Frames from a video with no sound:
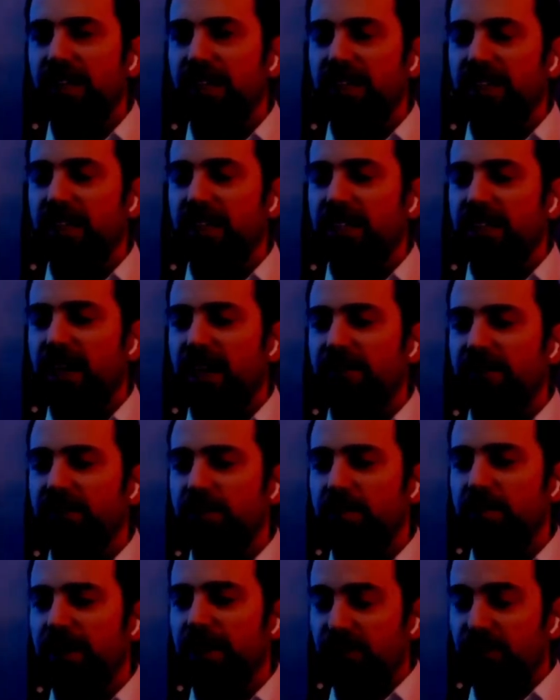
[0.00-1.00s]
data sets have
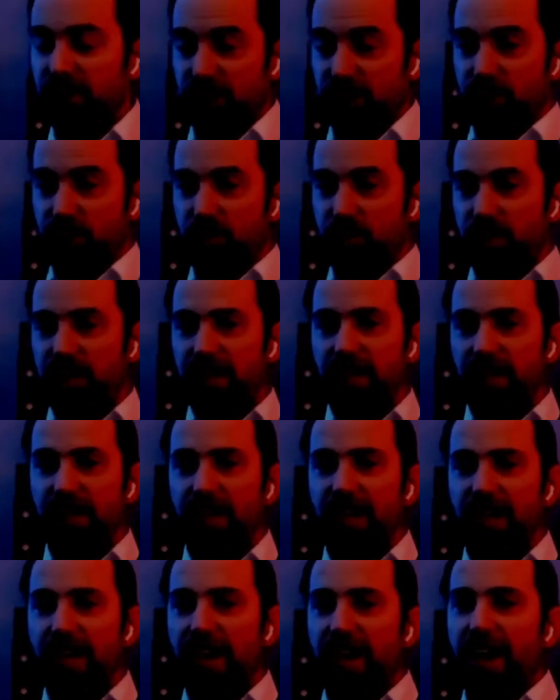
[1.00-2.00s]
to be for 2D,
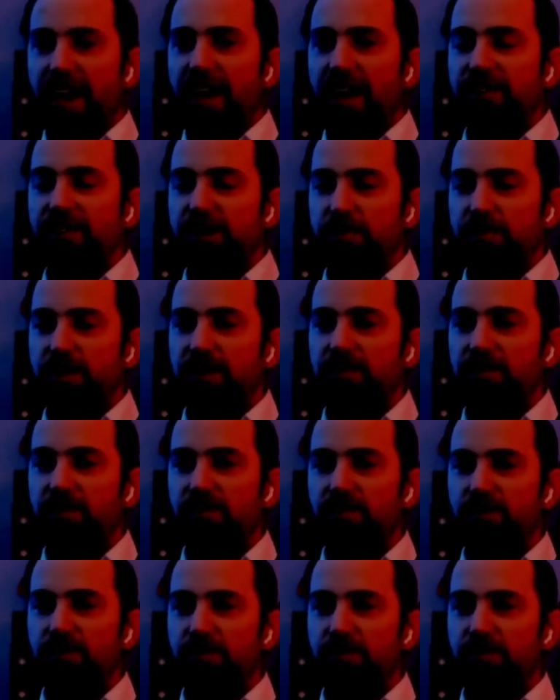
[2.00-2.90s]
have to be,